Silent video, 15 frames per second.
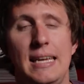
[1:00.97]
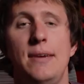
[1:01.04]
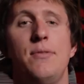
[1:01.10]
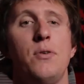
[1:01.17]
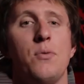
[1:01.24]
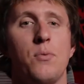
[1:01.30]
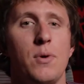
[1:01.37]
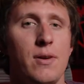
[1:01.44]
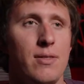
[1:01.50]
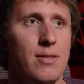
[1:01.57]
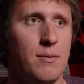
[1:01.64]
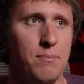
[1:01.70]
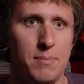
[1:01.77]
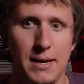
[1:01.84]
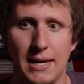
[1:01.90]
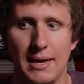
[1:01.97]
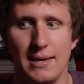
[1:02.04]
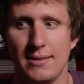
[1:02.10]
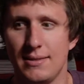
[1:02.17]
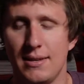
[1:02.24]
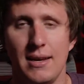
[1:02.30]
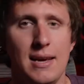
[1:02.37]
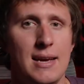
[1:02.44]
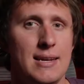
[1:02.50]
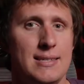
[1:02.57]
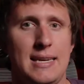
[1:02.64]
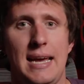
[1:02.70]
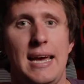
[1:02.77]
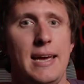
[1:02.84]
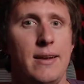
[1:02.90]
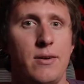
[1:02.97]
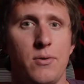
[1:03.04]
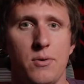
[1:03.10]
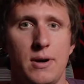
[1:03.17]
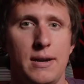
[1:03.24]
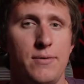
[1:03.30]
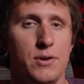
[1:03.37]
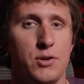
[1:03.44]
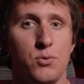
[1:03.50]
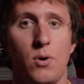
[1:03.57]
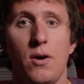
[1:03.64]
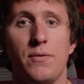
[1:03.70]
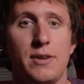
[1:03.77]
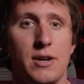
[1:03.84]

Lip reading: even with the biggest 10 or even 12